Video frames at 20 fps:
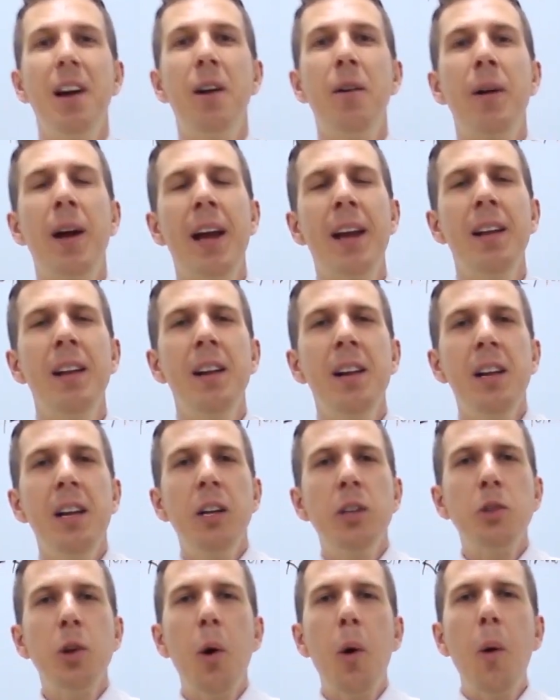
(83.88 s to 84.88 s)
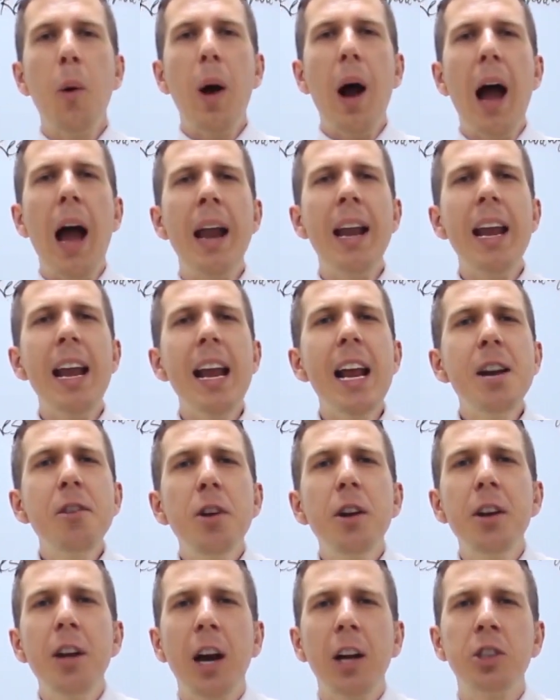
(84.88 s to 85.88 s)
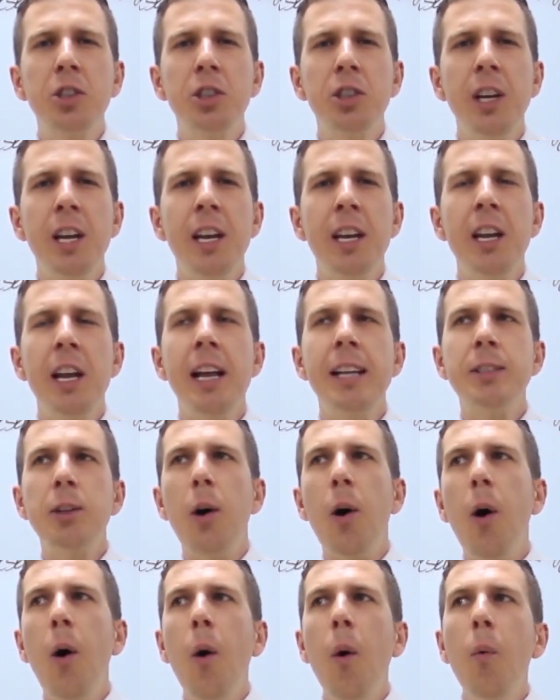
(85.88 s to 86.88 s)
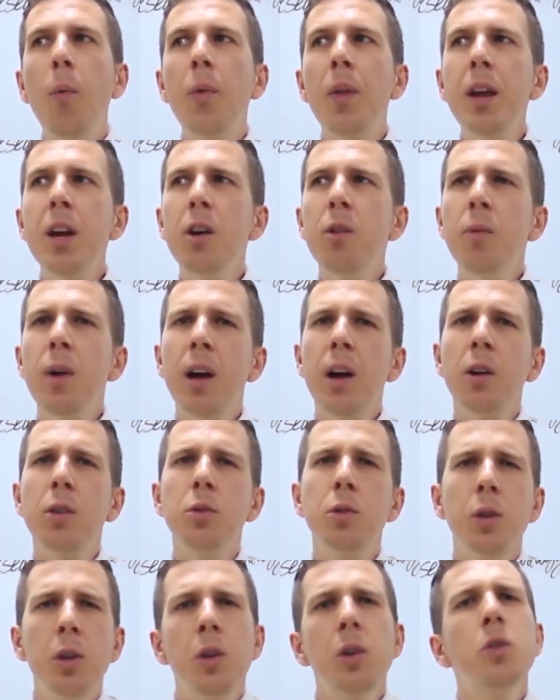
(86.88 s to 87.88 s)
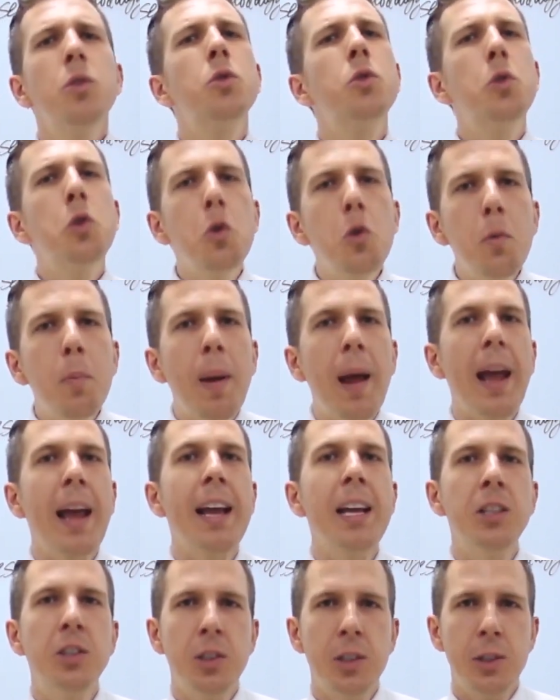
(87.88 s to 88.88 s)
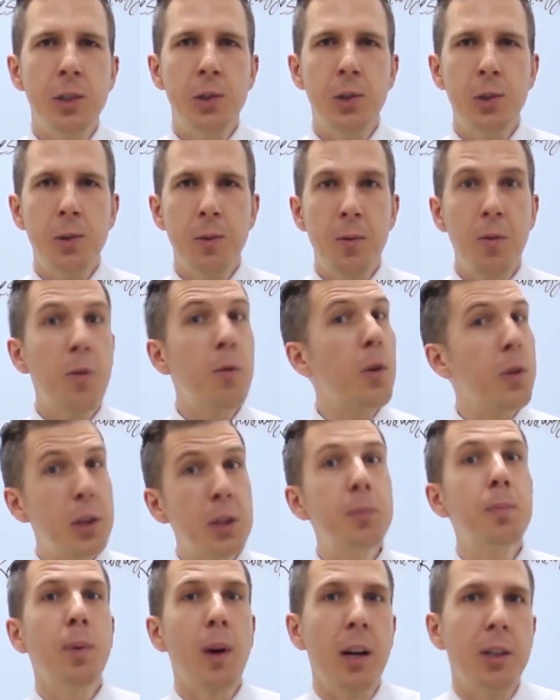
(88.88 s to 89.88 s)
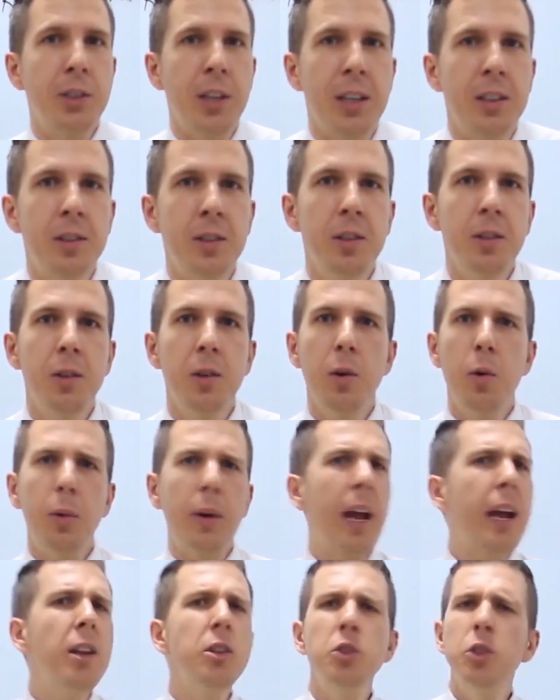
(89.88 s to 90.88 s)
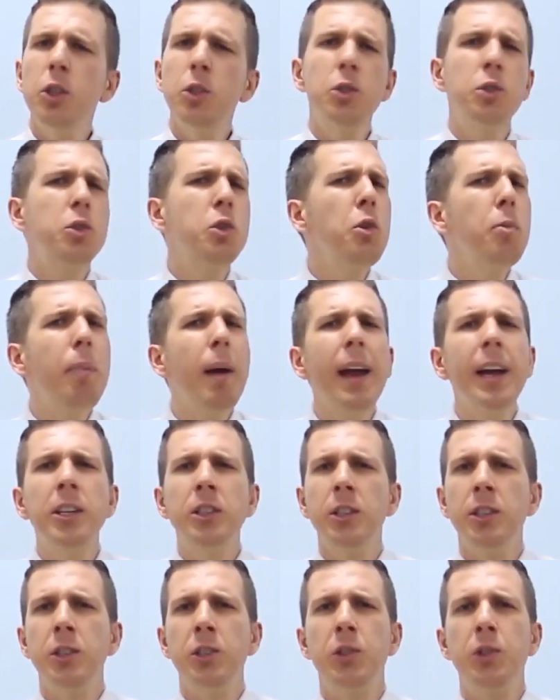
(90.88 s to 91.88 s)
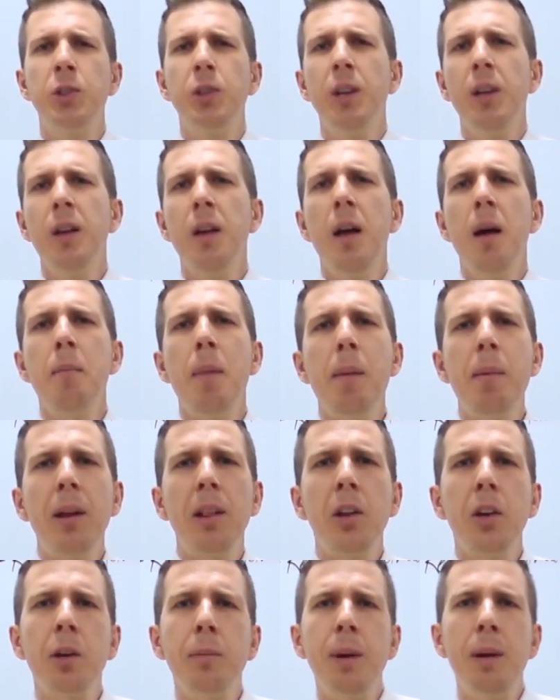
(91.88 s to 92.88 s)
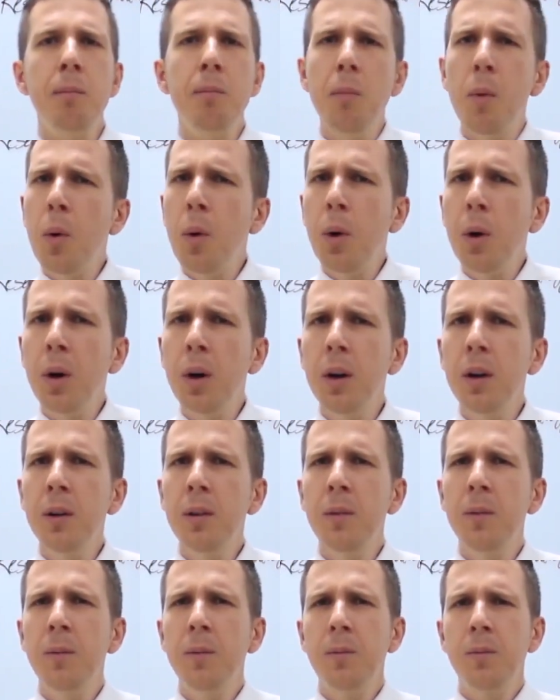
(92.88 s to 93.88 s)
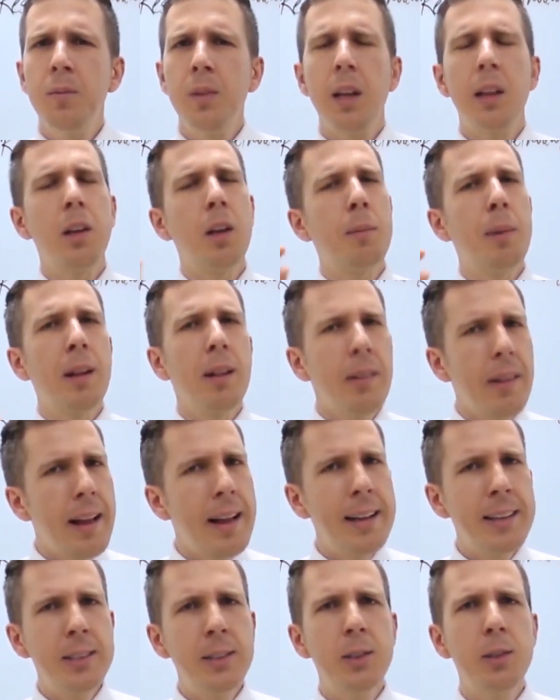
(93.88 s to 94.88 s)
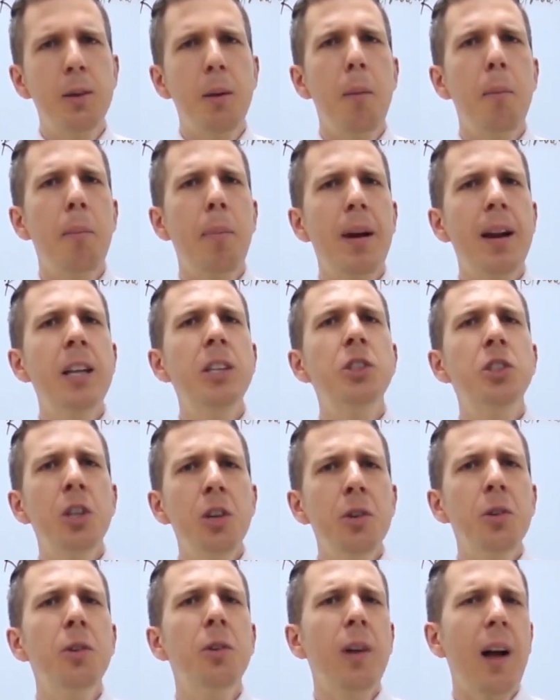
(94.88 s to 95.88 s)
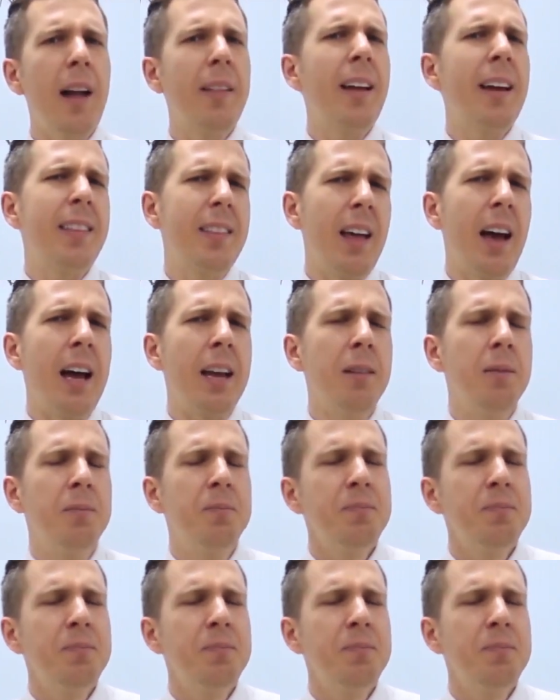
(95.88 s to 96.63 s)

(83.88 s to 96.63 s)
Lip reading: all right? So an introduction is only around 2 pages for this project, okay? Just 2 pages, maybe a little bit more, a little bit less, but in general, I like that.